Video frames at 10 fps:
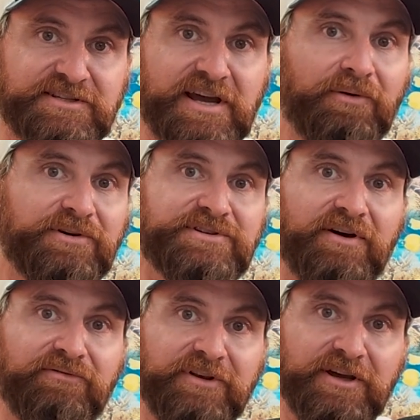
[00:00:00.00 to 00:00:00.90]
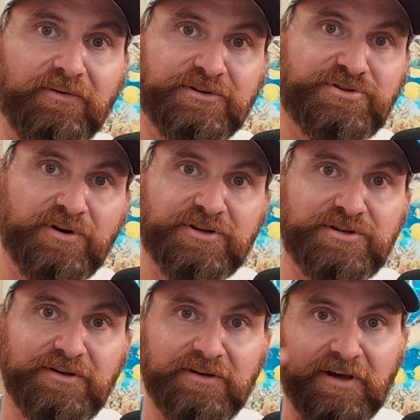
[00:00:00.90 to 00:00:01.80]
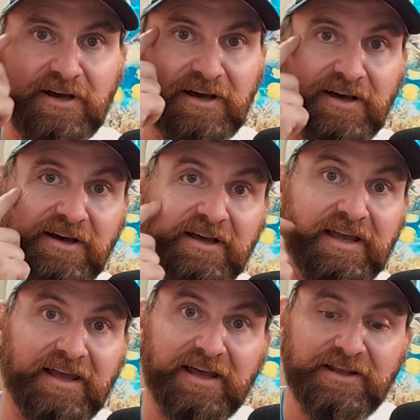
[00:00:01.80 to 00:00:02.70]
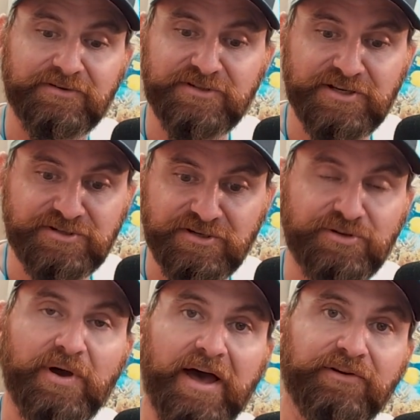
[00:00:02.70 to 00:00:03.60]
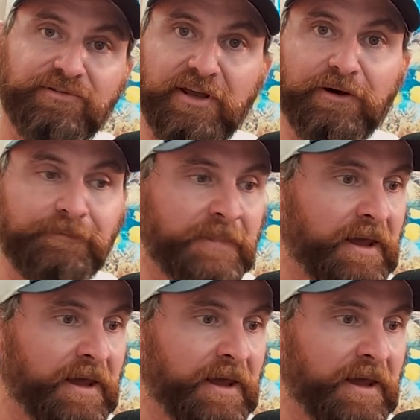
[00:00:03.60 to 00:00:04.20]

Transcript: hours of video instruction and teaching you how to sail.